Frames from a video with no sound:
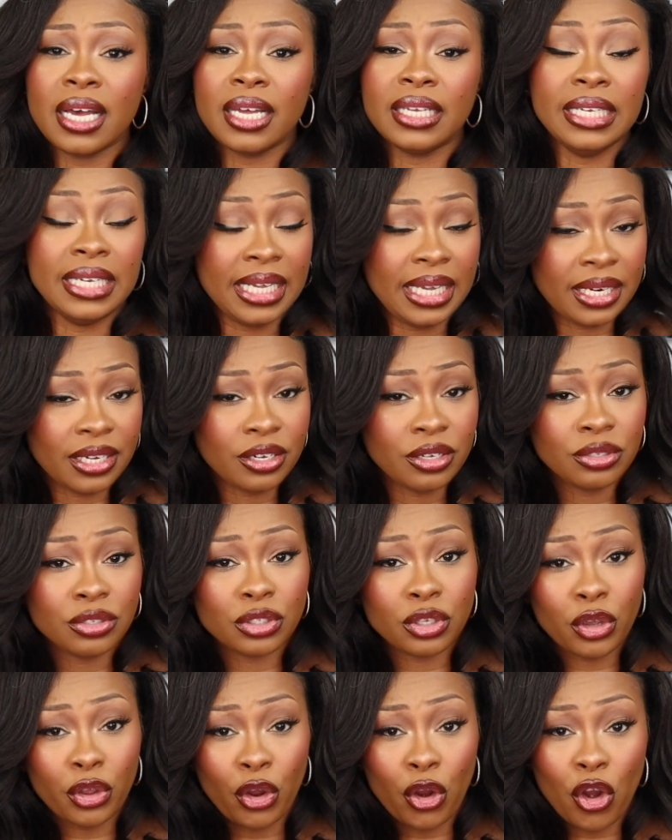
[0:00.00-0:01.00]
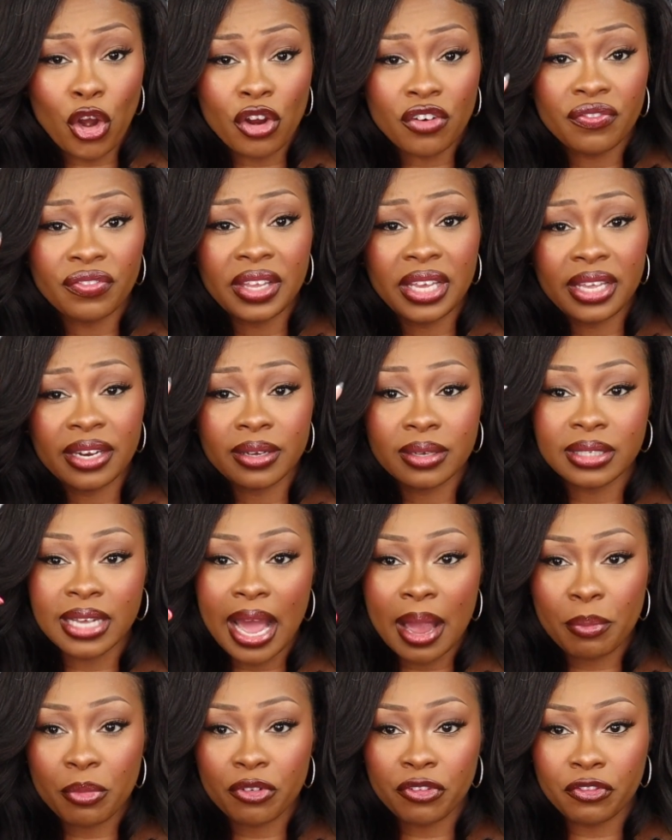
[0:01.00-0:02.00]
needles, curved needles.
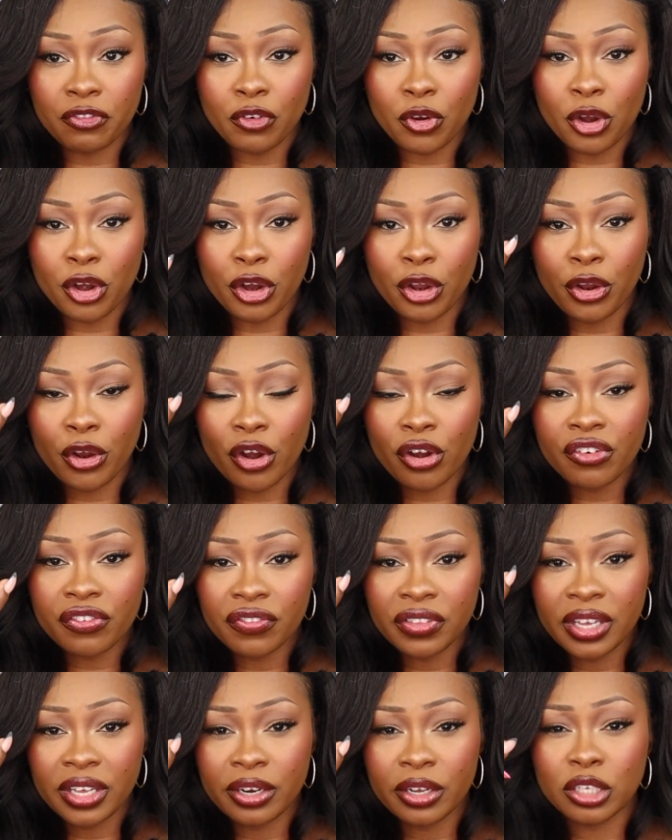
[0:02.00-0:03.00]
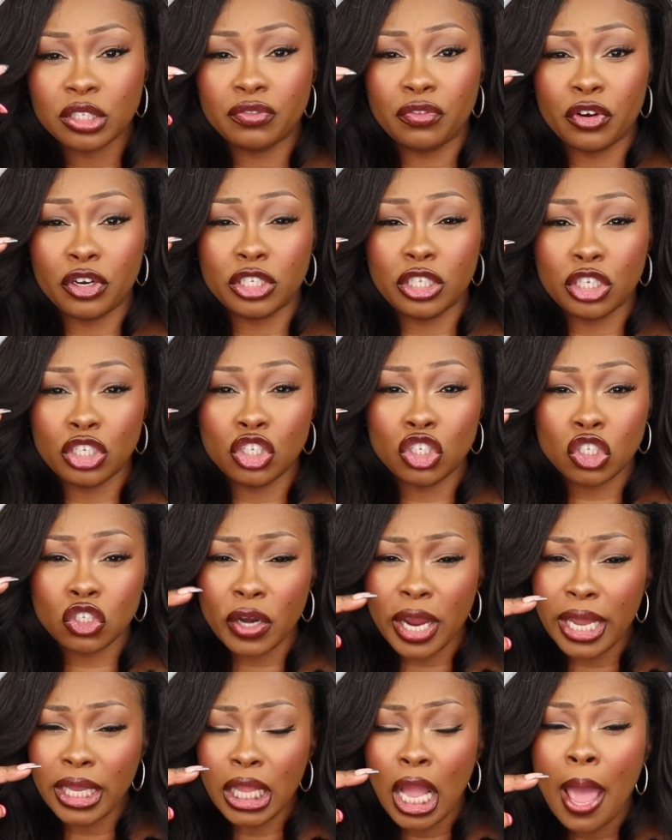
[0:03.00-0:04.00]
I prefer curved needles versus
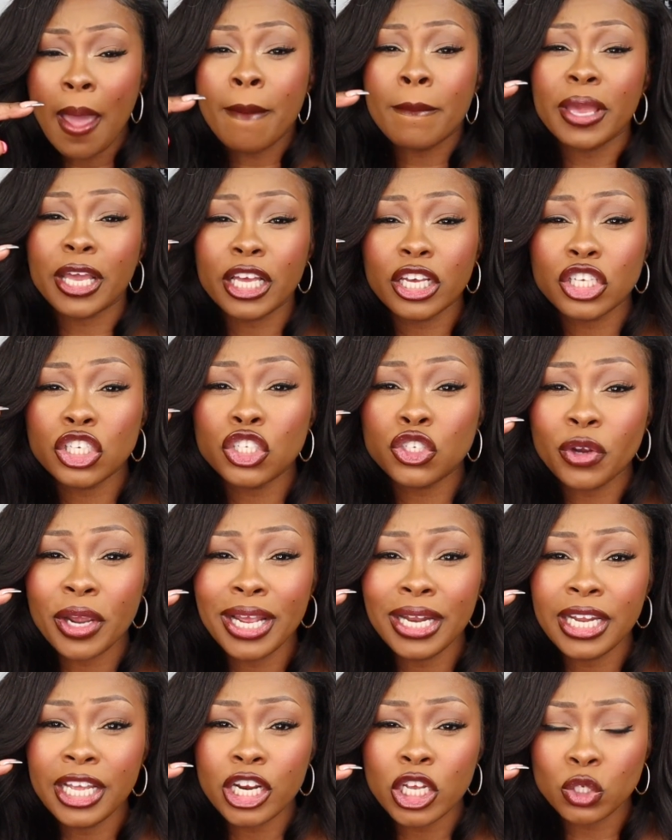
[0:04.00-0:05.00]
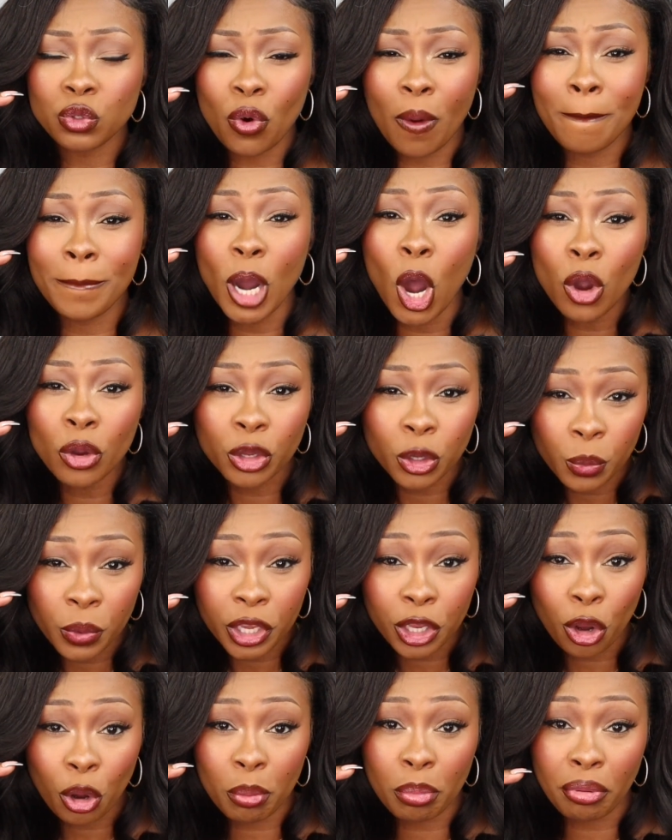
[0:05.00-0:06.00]
straight because straight needles will poke you
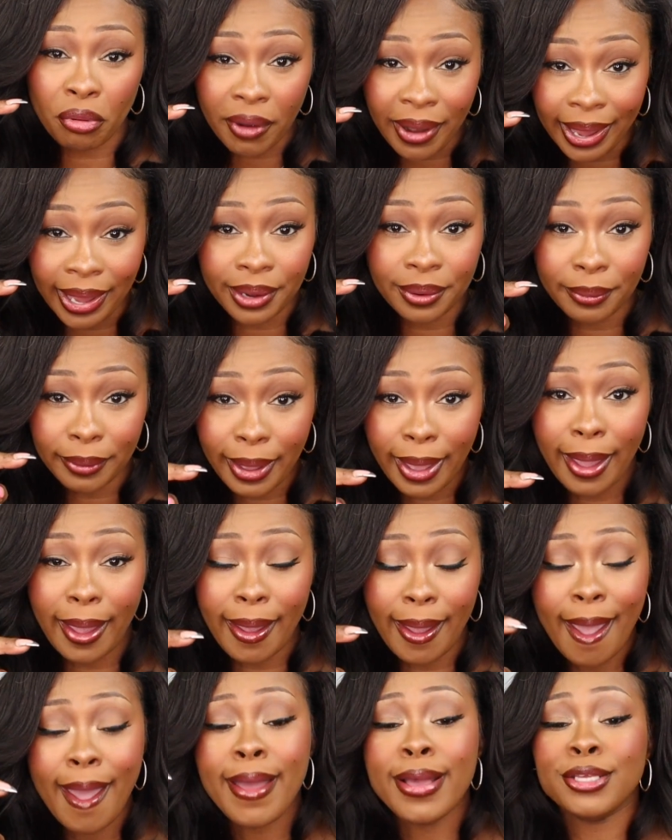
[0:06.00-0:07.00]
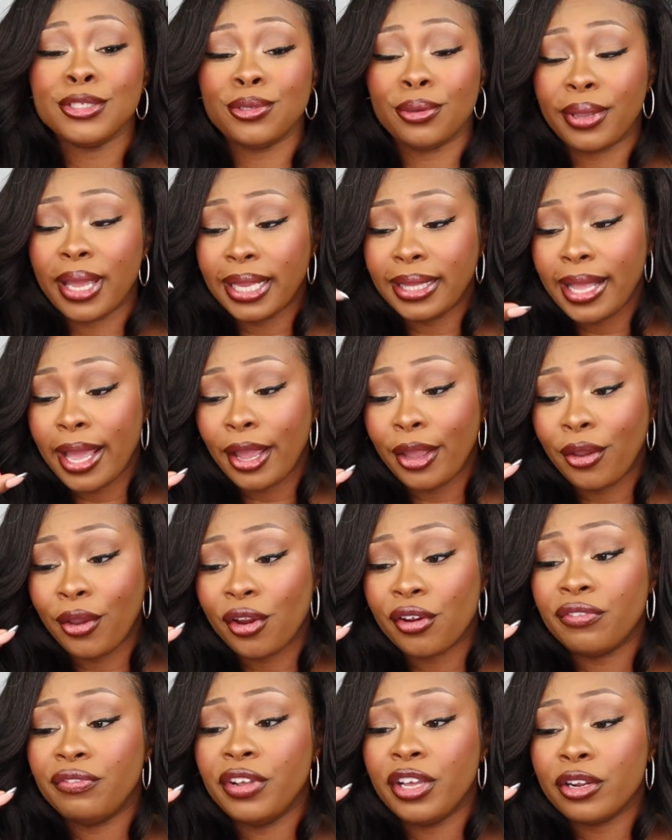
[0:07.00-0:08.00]
in your brain, okay? So get that
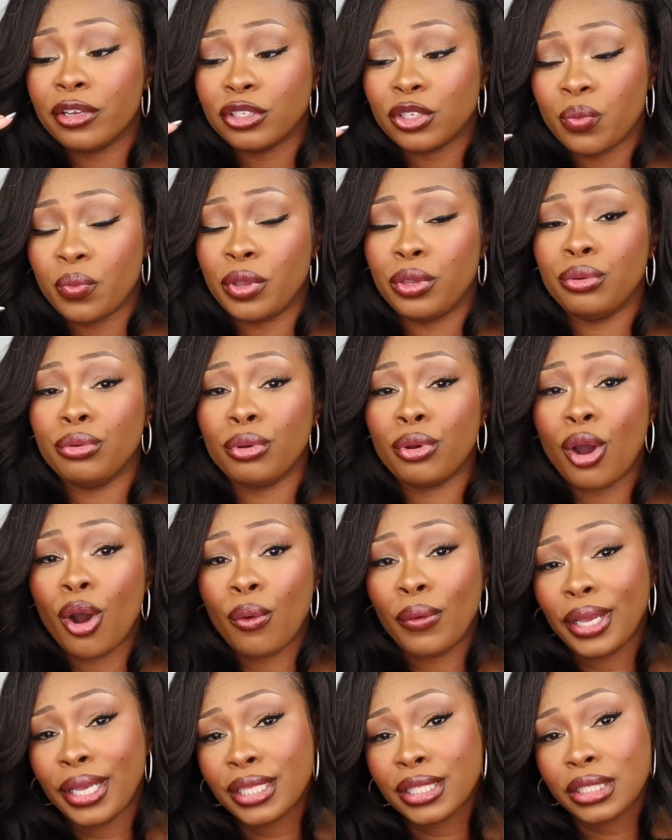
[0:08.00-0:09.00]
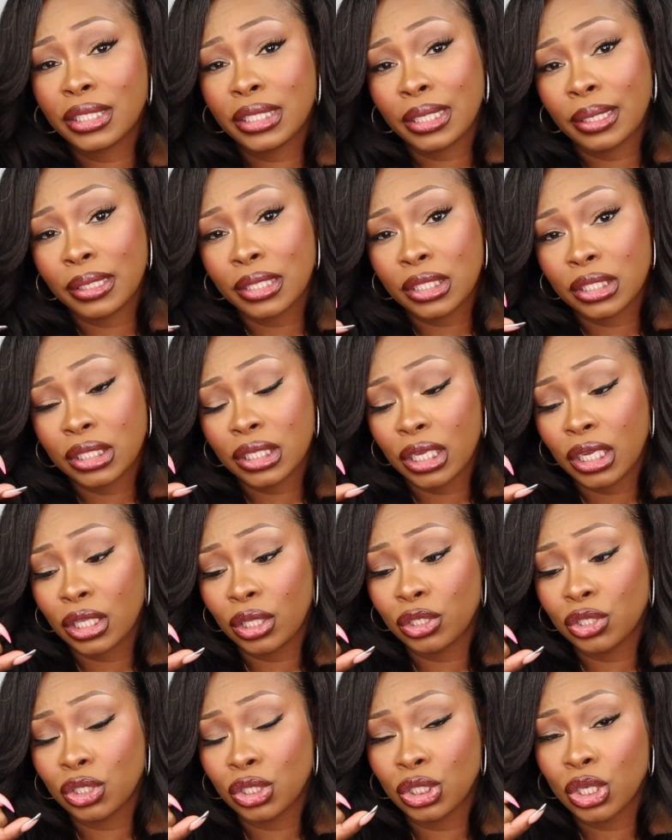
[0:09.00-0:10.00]
curved needle so when you go into
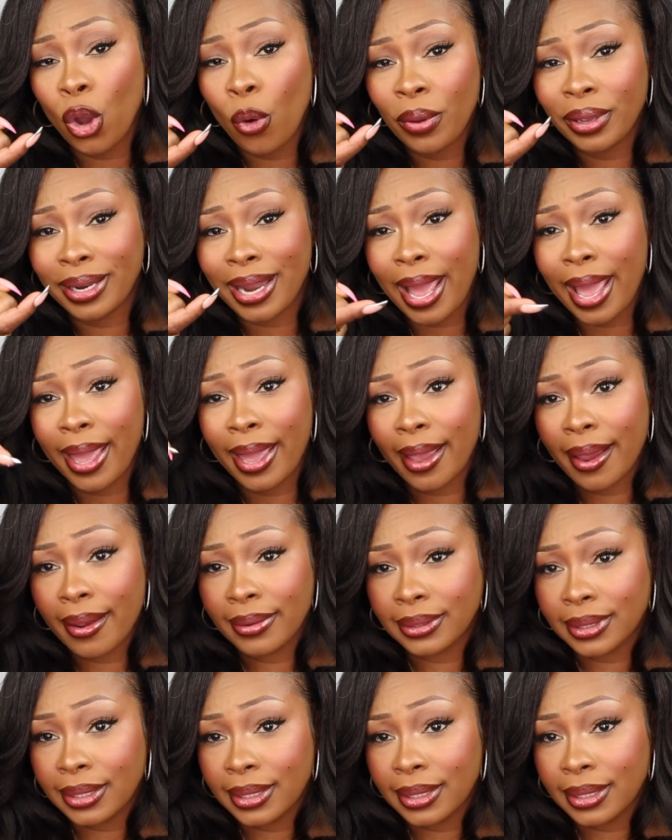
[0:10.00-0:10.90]
sewing that hair, the